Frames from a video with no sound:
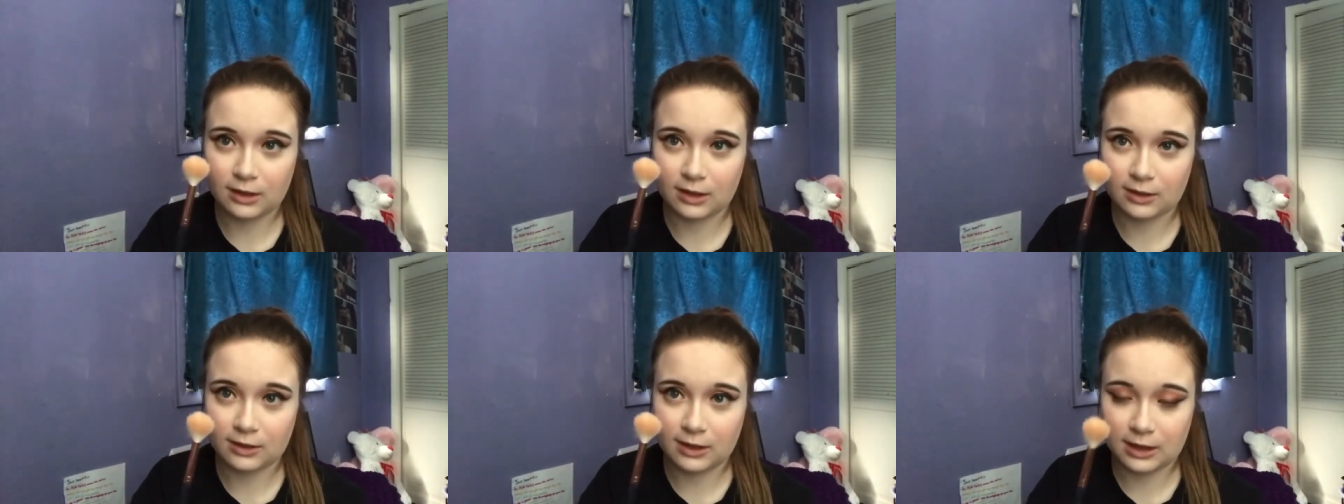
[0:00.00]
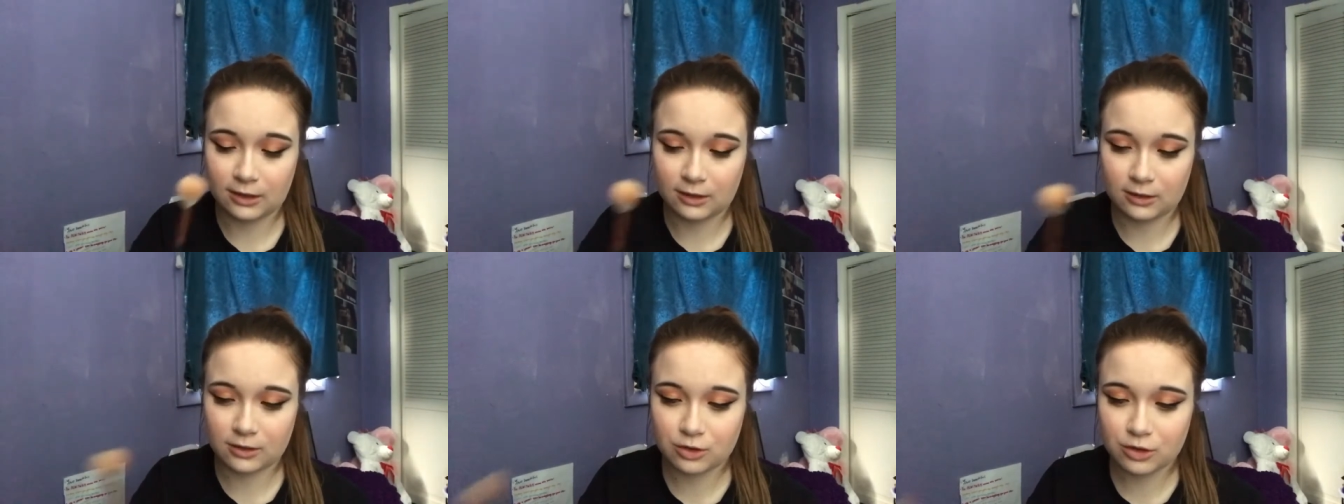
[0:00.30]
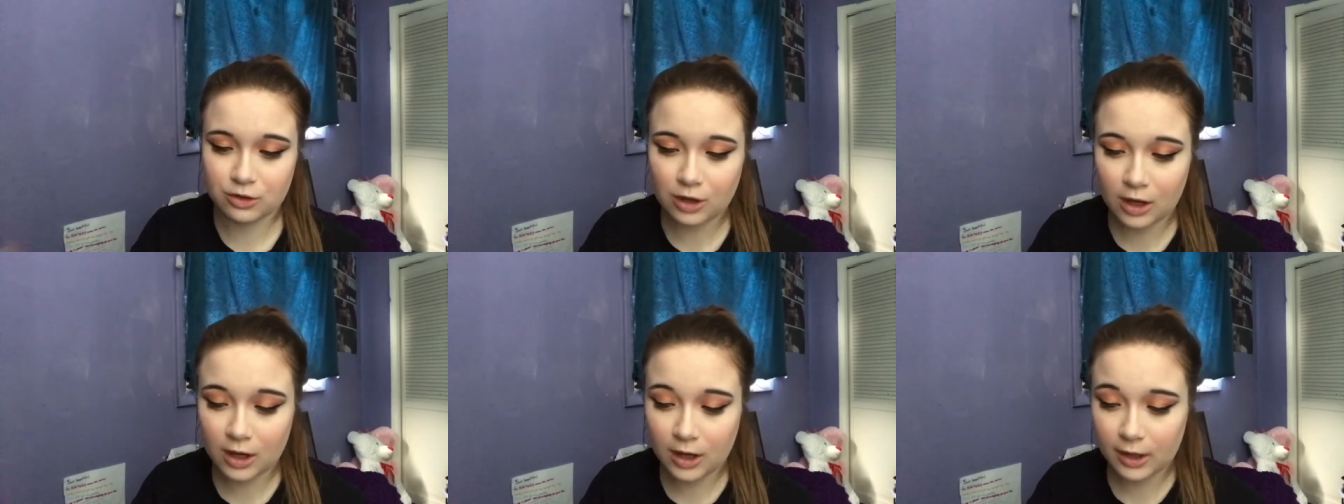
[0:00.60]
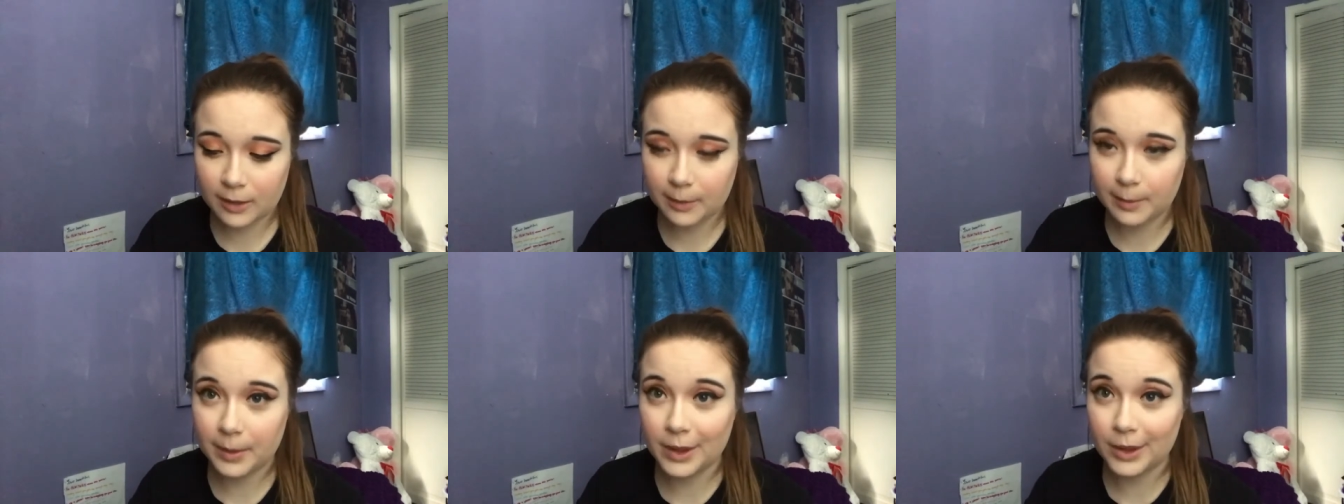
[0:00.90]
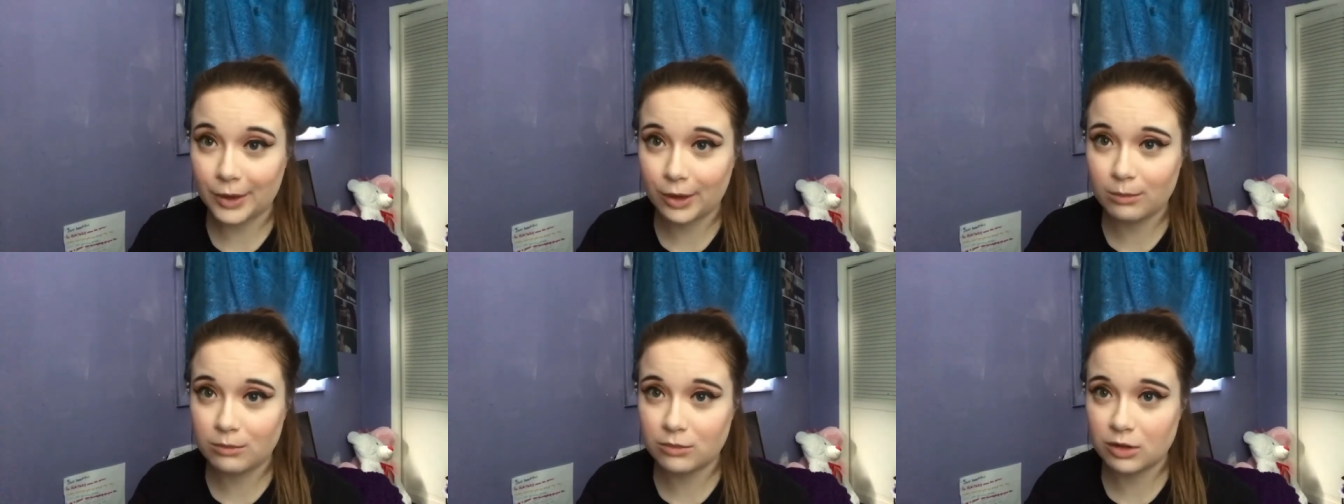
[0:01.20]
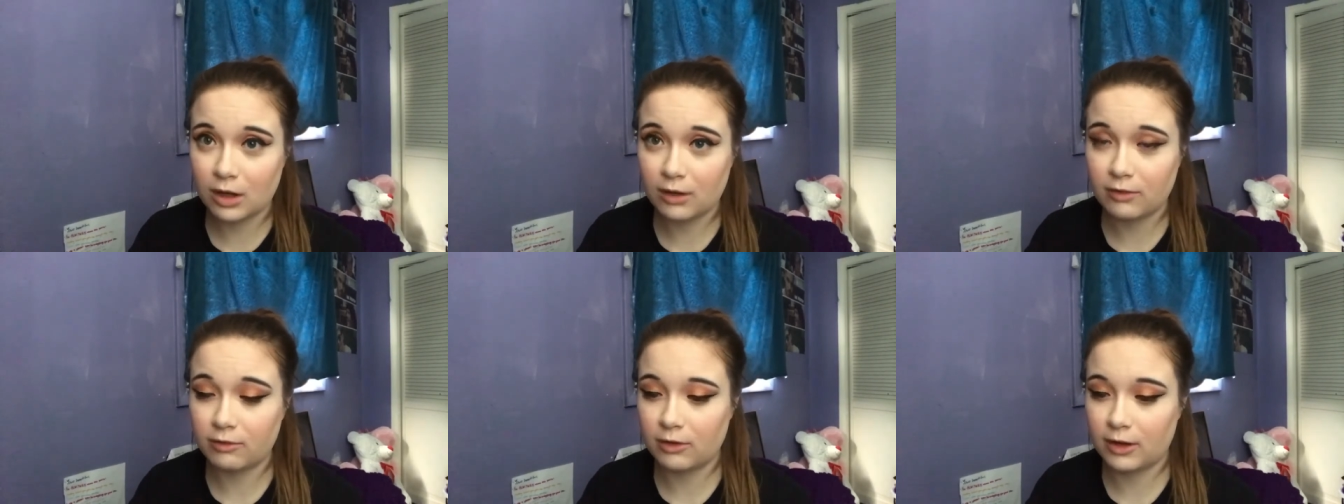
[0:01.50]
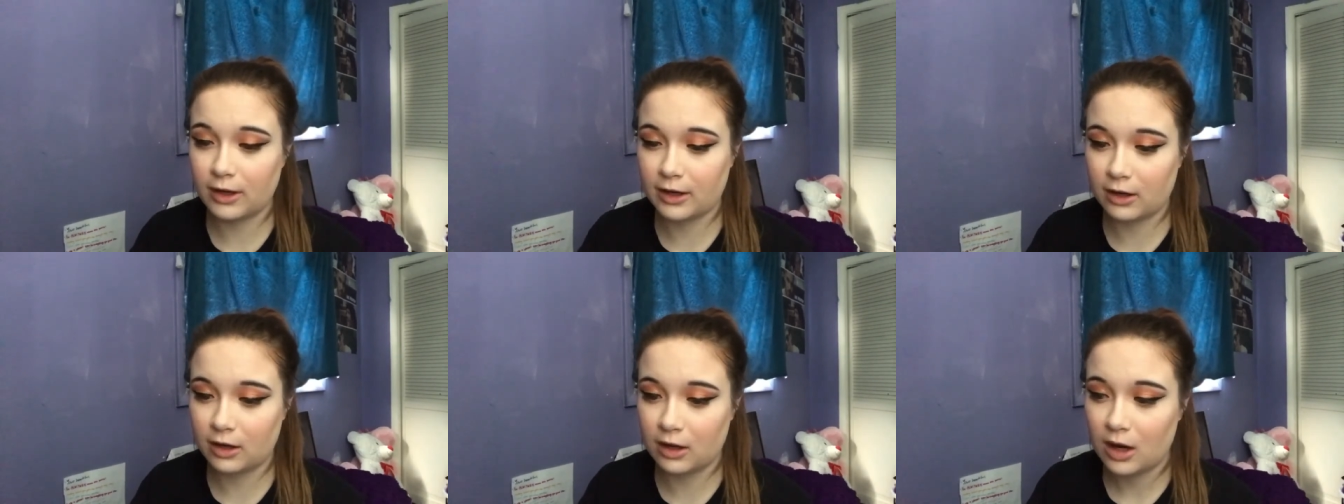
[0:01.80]
Like, that looks dark, but it comes off
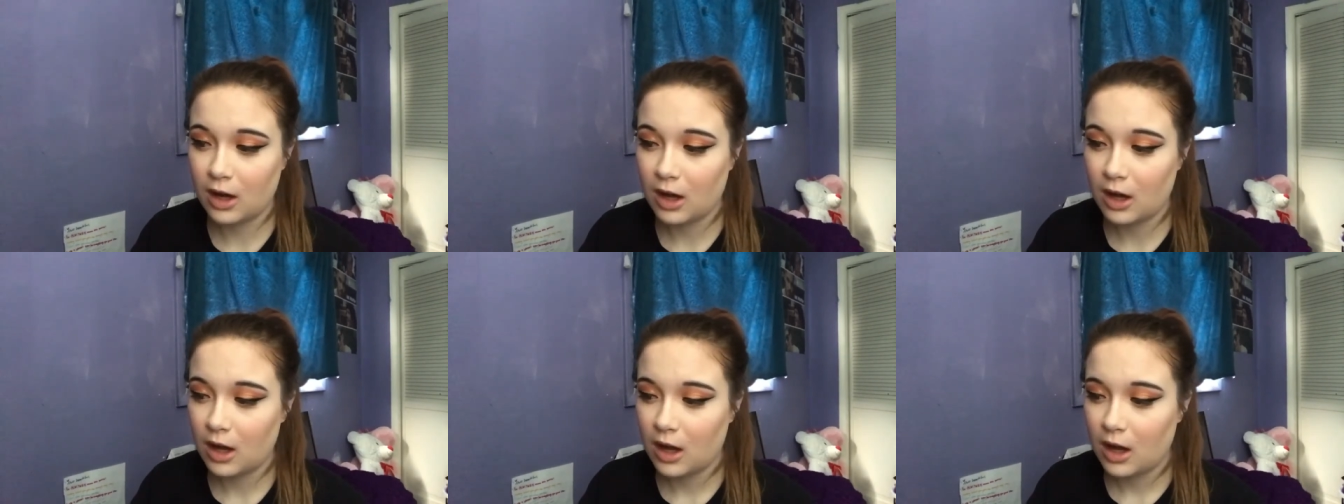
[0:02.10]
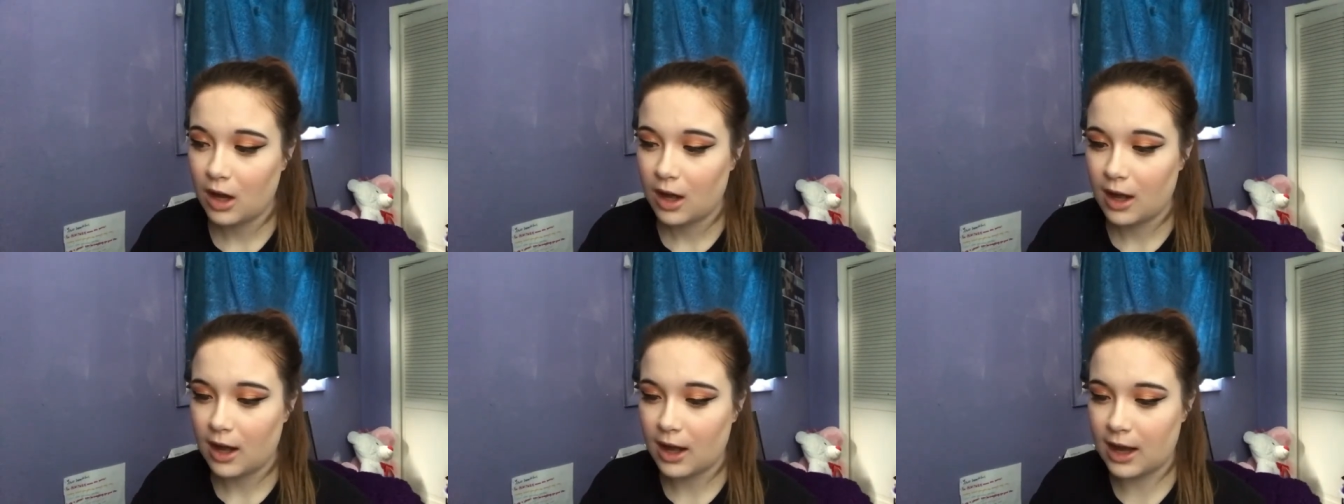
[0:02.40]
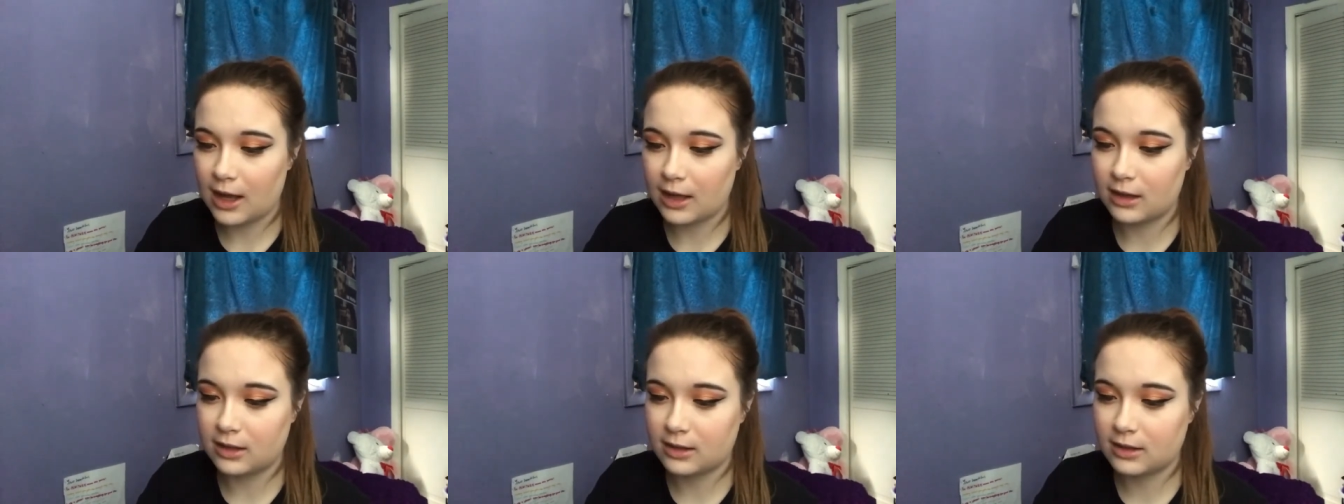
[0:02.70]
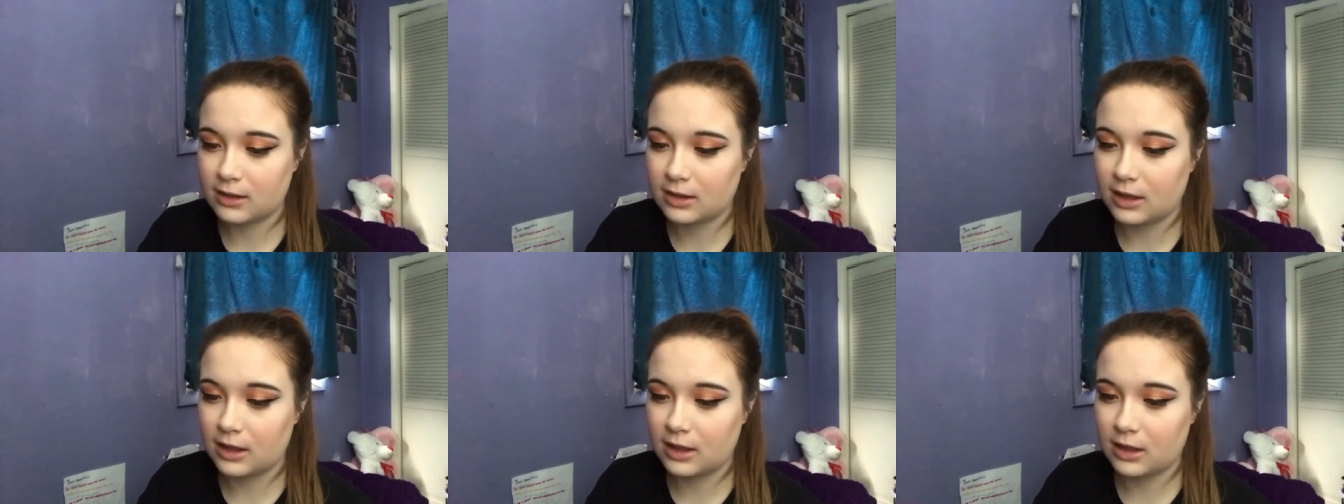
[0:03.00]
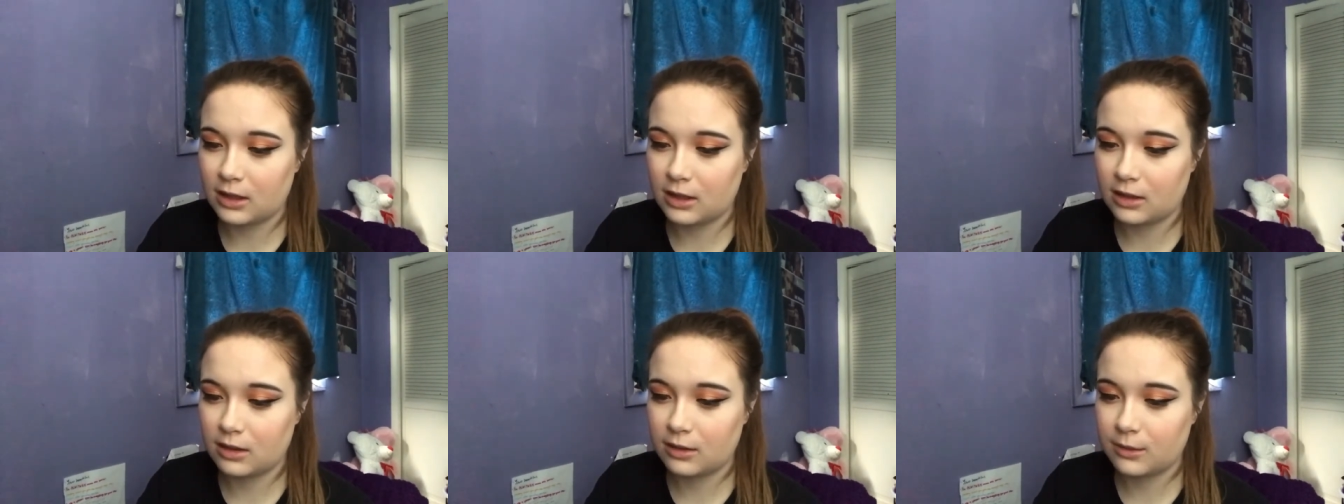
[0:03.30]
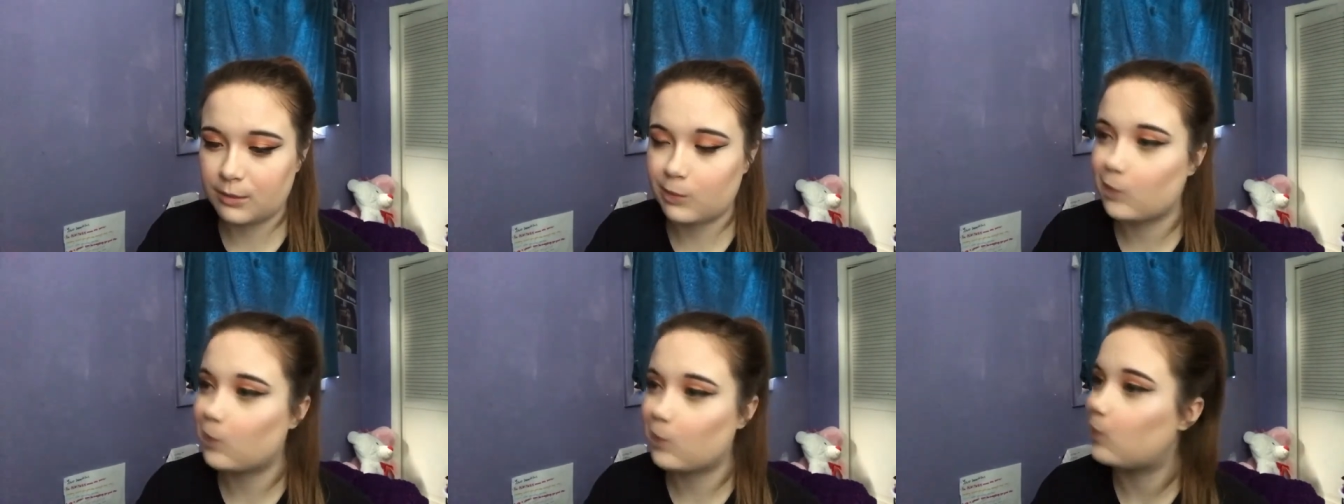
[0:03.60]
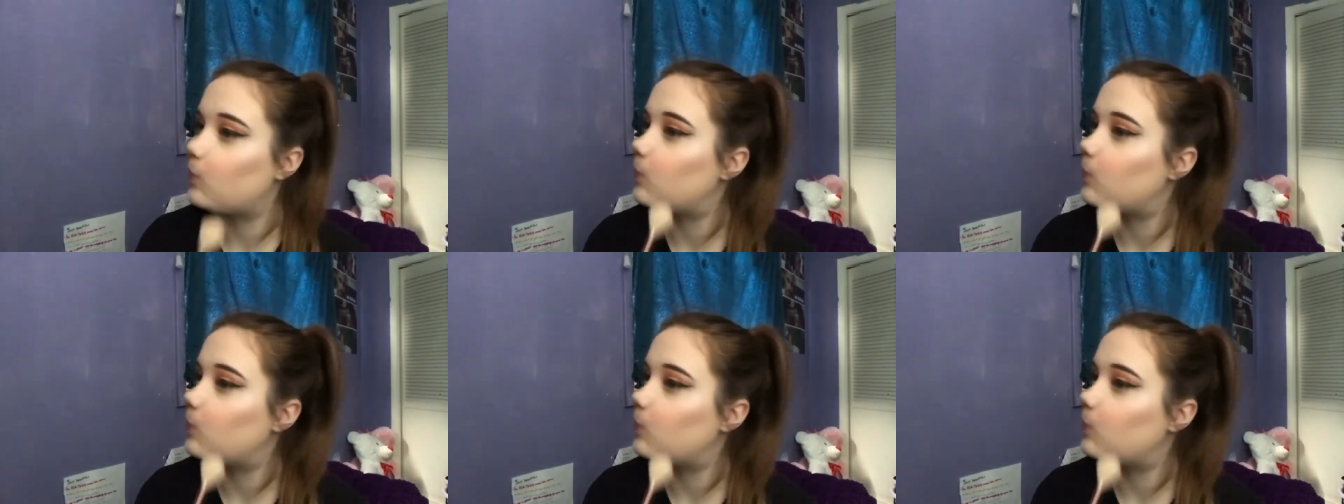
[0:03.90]
lighter on the skin